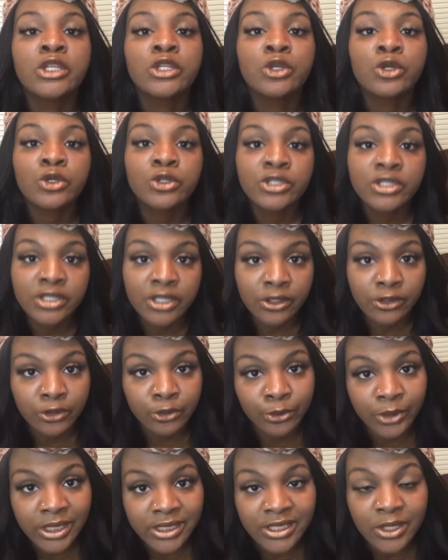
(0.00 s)
You're still
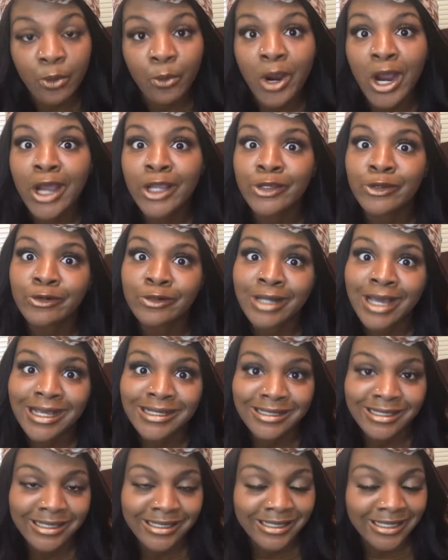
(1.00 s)
the reason why you're
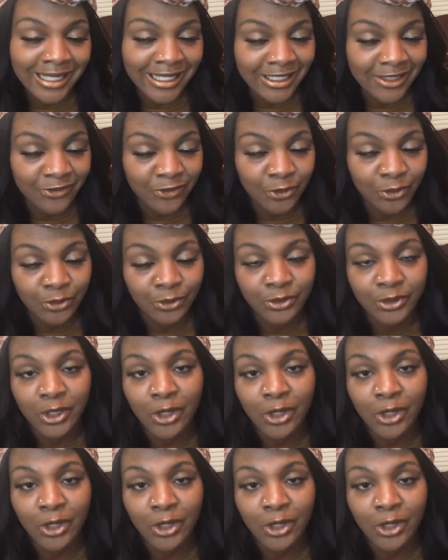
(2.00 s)
not successful.